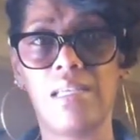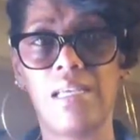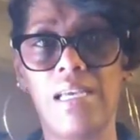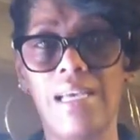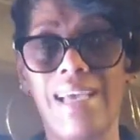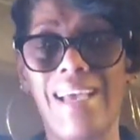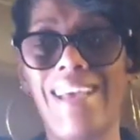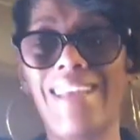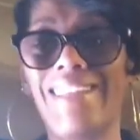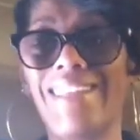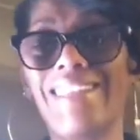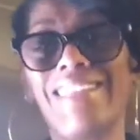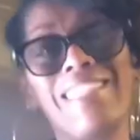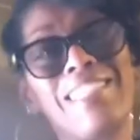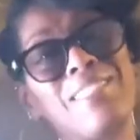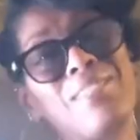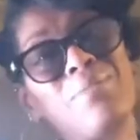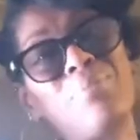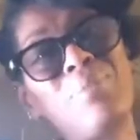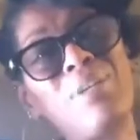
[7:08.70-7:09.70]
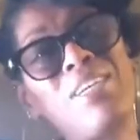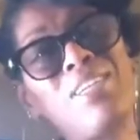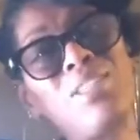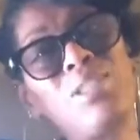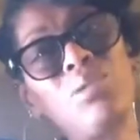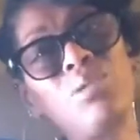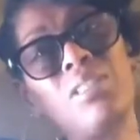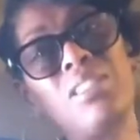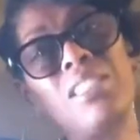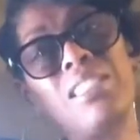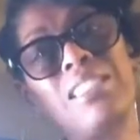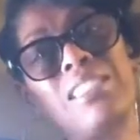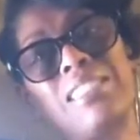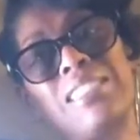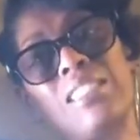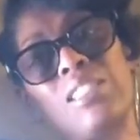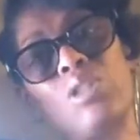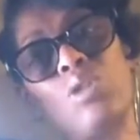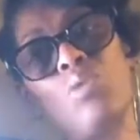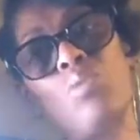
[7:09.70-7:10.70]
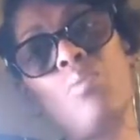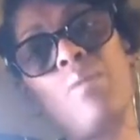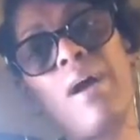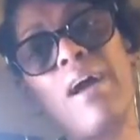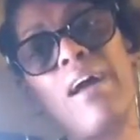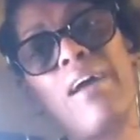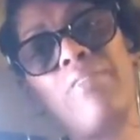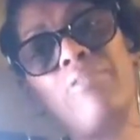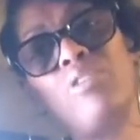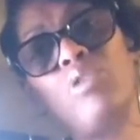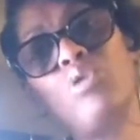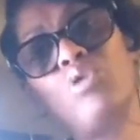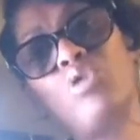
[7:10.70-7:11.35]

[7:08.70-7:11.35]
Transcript: And then this will be a new addition to my future